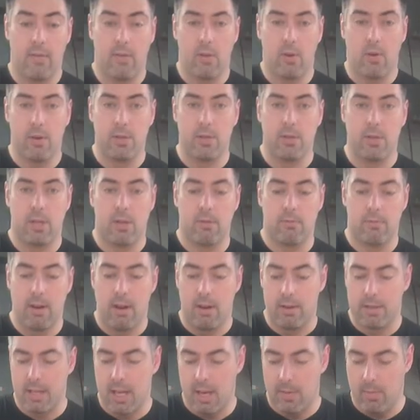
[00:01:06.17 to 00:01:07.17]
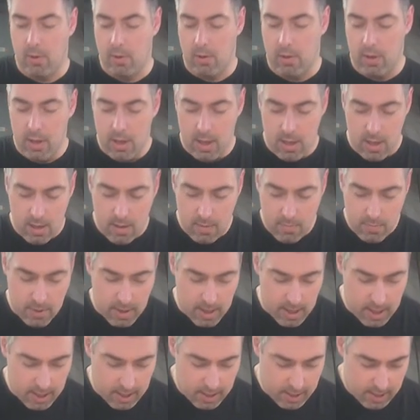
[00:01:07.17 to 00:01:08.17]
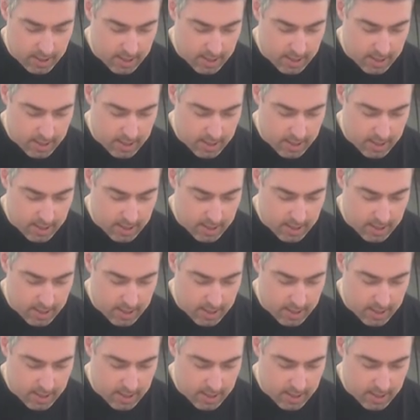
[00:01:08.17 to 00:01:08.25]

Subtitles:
course you need a router table, but